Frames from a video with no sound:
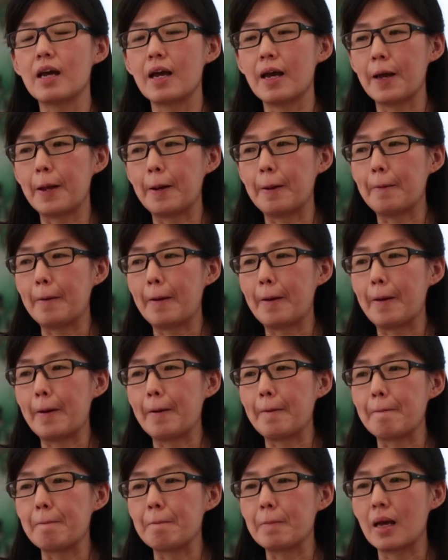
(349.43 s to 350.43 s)
and
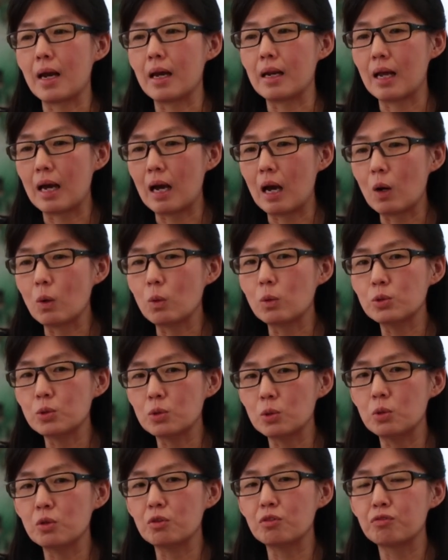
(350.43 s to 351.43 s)
I
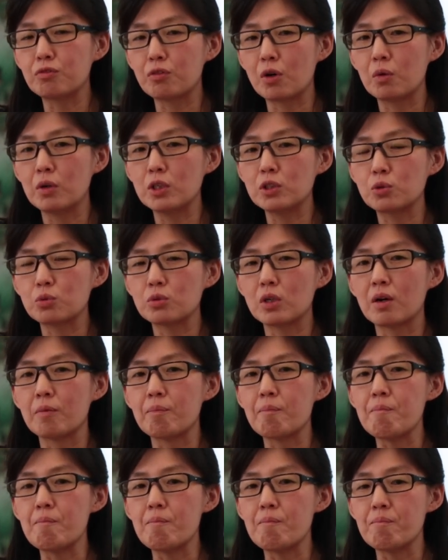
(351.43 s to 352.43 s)
also look forward to
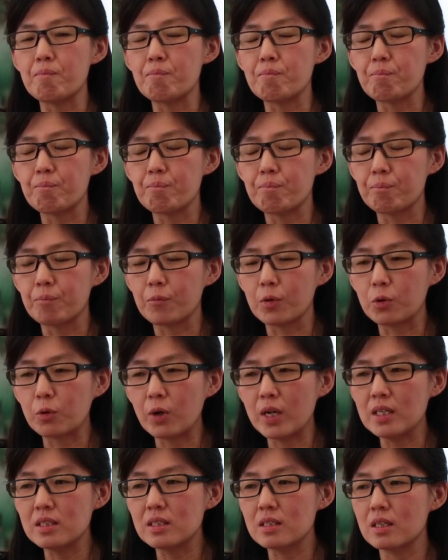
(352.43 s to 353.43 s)
a
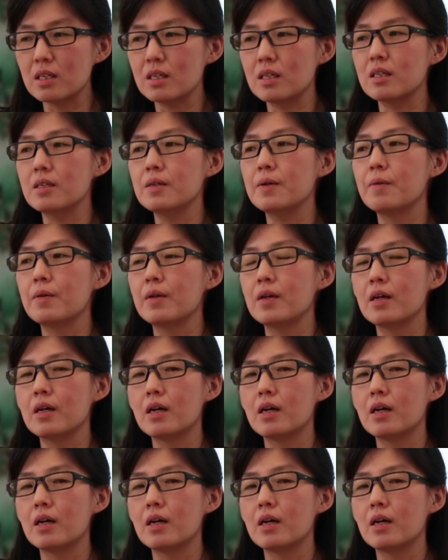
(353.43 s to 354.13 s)
greater